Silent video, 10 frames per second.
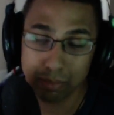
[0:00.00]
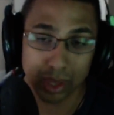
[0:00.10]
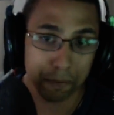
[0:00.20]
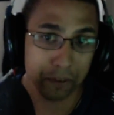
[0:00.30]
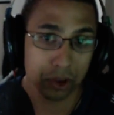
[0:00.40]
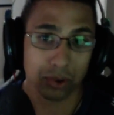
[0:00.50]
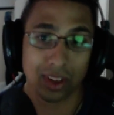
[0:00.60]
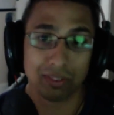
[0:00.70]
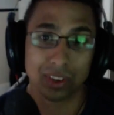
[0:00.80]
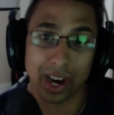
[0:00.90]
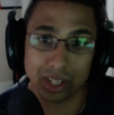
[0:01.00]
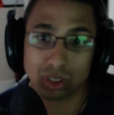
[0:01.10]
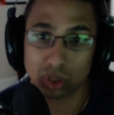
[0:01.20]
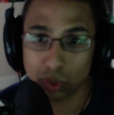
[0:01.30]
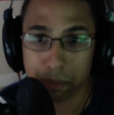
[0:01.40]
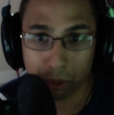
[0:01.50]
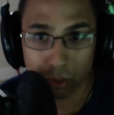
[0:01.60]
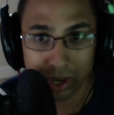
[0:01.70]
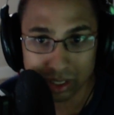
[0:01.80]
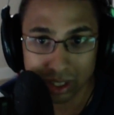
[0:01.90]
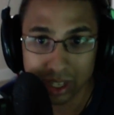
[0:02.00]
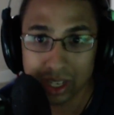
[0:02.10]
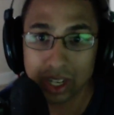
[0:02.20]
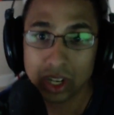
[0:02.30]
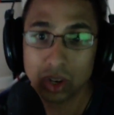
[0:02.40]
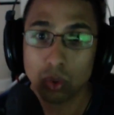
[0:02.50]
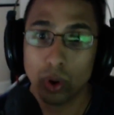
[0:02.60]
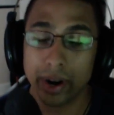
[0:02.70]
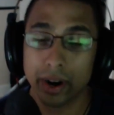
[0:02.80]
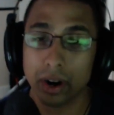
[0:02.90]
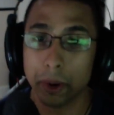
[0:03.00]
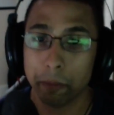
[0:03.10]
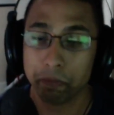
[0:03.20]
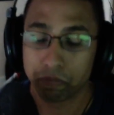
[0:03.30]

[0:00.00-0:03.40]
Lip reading: They feel they've got it to a point where